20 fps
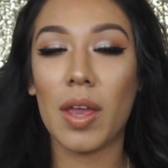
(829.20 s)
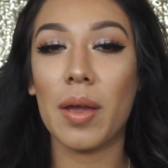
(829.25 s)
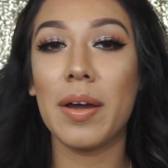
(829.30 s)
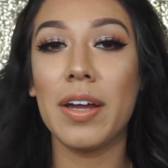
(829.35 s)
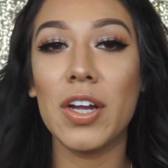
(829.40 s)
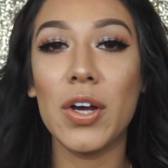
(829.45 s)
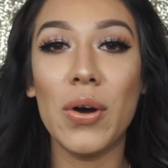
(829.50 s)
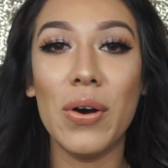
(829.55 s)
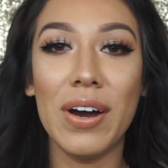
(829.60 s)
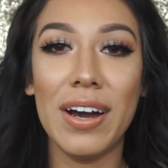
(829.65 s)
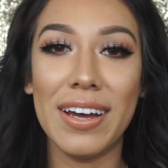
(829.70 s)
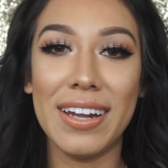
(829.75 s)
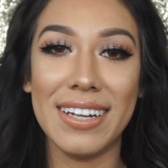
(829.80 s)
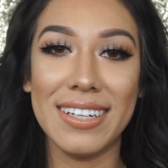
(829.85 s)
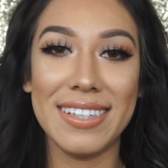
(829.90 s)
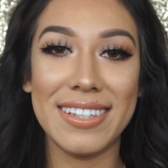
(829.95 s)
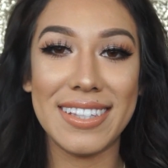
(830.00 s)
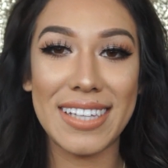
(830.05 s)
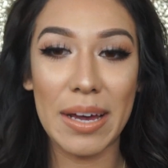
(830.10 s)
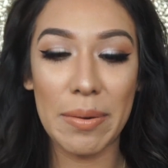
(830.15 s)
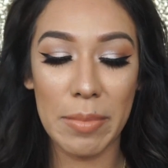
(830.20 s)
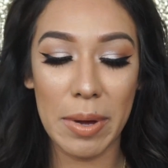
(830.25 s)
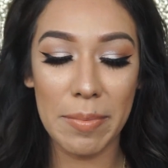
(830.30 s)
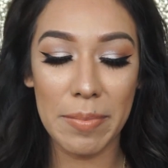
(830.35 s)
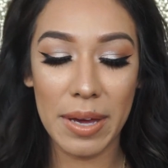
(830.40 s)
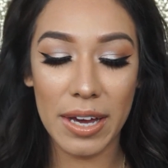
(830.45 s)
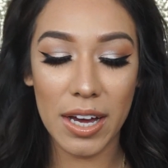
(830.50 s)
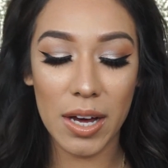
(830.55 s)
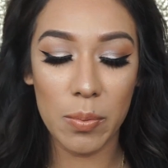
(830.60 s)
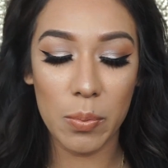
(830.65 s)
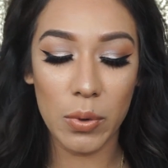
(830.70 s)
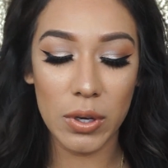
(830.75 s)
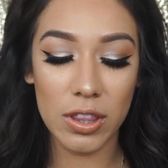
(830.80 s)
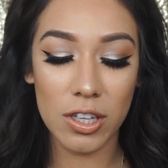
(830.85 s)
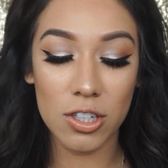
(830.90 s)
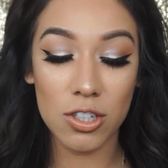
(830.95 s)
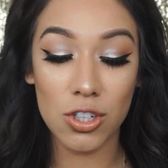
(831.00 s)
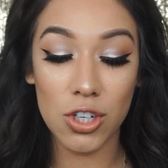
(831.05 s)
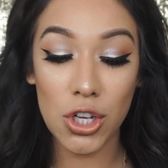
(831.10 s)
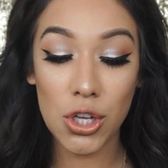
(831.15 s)
I'm gonna go ahead and set my makeup with
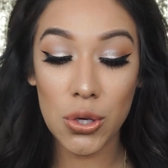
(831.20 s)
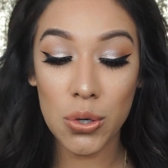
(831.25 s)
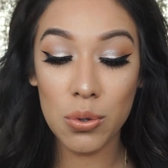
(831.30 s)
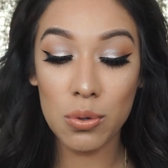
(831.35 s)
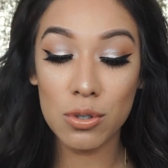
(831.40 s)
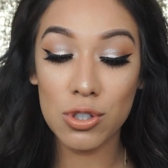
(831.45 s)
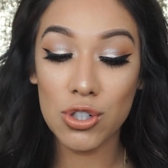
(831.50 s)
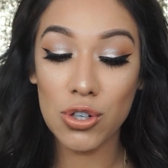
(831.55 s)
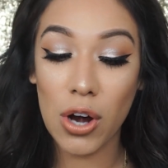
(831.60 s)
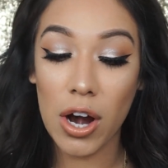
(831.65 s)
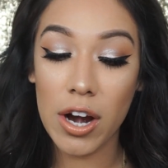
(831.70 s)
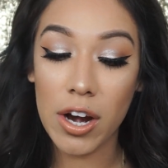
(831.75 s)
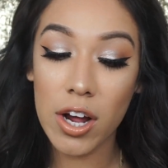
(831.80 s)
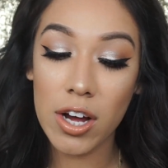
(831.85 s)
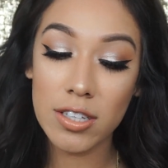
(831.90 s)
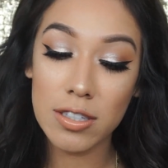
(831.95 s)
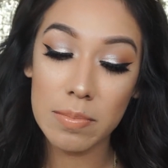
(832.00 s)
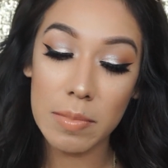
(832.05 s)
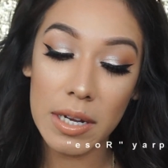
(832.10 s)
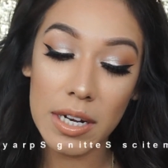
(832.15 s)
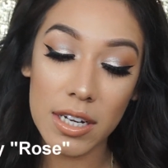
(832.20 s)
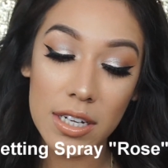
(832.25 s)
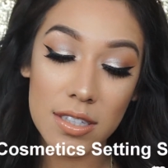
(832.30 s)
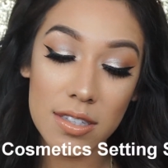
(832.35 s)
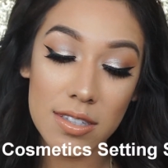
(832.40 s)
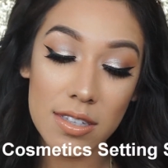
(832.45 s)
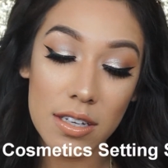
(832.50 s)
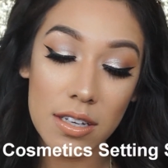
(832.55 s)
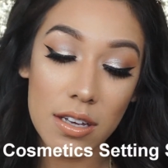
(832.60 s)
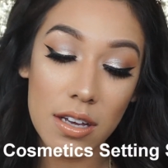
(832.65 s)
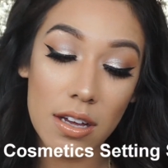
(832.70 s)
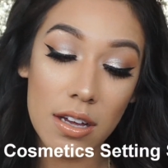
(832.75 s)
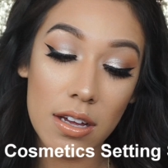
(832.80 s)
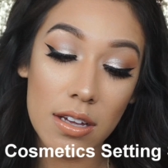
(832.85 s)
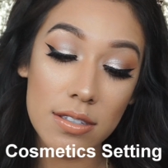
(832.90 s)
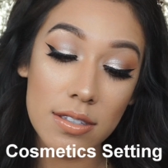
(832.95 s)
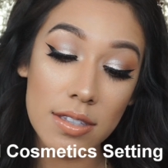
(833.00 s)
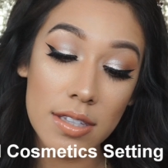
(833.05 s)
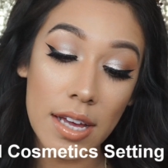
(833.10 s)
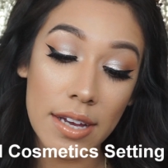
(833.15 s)
the new Gerard Cosmetics
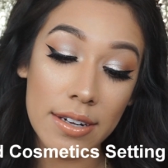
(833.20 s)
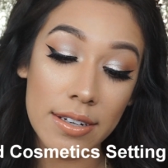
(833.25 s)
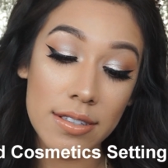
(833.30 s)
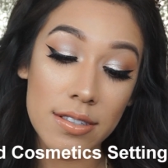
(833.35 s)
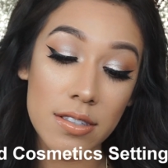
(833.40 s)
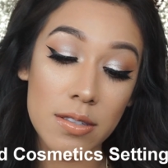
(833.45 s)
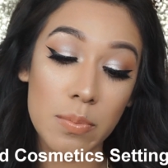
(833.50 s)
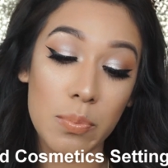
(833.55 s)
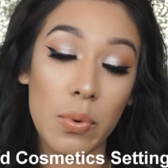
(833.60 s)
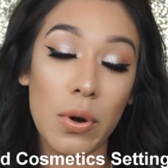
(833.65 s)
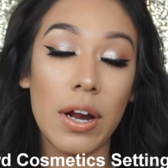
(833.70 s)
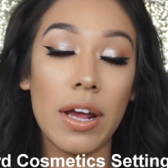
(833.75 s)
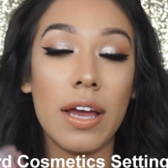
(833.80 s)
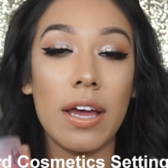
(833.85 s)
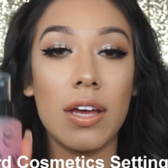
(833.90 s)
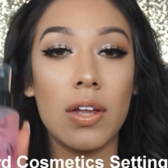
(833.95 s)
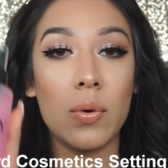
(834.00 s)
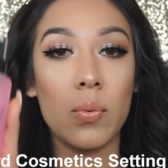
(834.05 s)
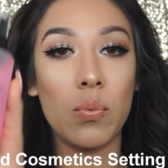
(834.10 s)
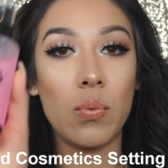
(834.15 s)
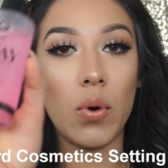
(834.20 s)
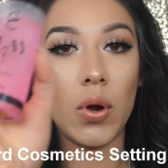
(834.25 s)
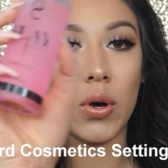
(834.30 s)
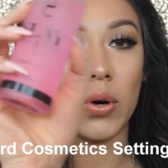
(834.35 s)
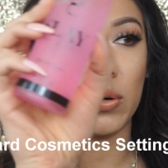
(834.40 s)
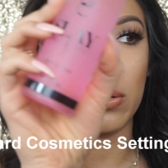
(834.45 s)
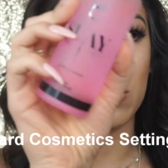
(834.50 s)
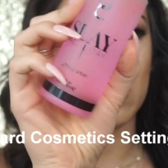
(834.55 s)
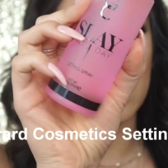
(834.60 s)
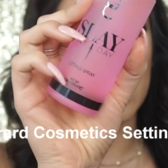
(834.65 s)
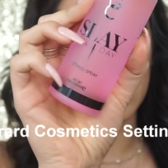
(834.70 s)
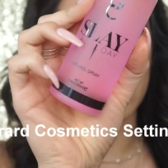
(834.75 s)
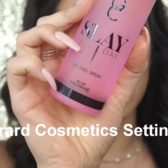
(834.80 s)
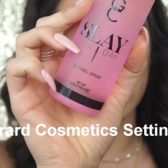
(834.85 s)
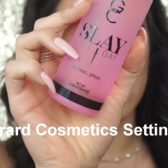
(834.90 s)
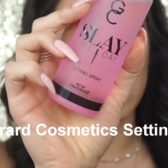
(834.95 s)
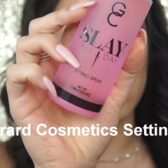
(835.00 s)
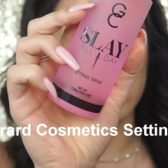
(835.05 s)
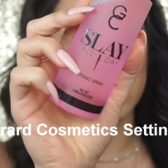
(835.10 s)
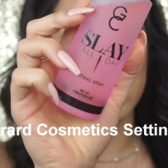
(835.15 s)
setting spray in Rose, and
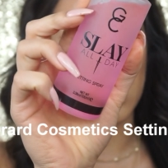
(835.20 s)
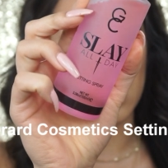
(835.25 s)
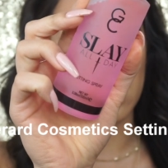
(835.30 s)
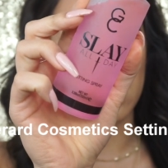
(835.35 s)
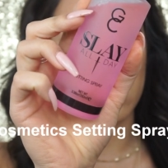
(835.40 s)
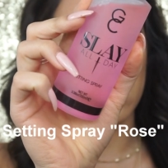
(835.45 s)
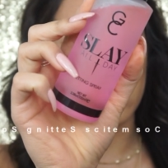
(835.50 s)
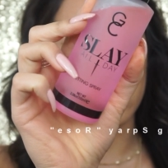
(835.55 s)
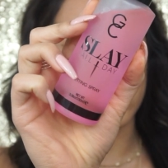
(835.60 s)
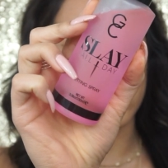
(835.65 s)
it looks like